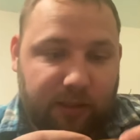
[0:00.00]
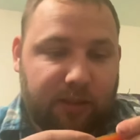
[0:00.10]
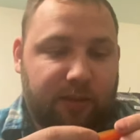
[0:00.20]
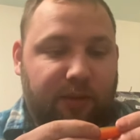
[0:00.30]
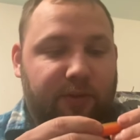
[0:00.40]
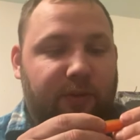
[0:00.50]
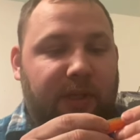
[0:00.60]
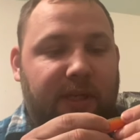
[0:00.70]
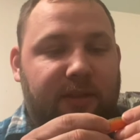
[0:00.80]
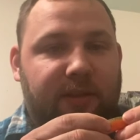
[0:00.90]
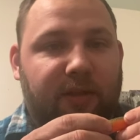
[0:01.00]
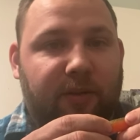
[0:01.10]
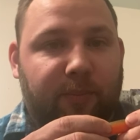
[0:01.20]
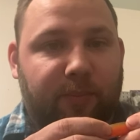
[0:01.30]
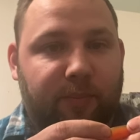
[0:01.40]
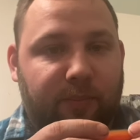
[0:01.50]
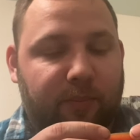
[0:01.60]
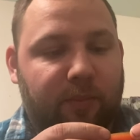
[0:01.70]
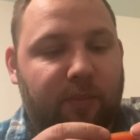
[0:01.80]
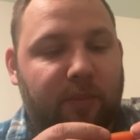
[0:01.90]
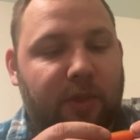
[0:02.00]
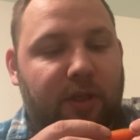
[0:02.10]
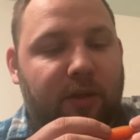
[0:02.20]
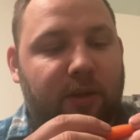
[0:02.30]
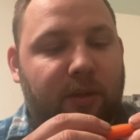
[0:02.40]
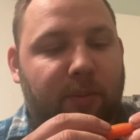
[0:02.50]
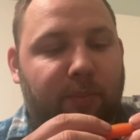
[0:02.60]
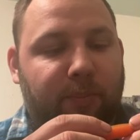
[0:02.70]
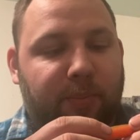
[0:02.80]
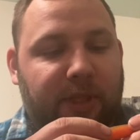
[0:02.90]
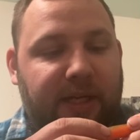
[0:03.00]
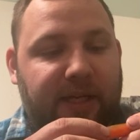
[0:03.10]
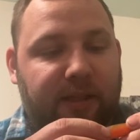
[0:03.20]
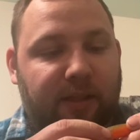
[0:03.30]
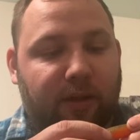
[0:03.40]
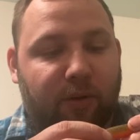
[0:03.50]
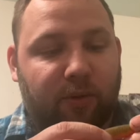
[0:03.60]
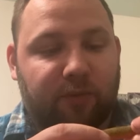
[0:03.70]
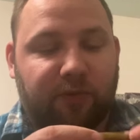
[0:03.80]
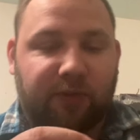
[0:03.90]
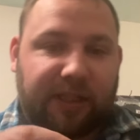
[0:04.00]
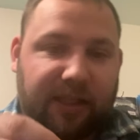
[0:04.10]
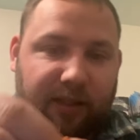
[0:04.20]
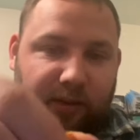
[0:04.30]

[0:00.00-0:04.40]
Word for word: It's also got some black and gold flake it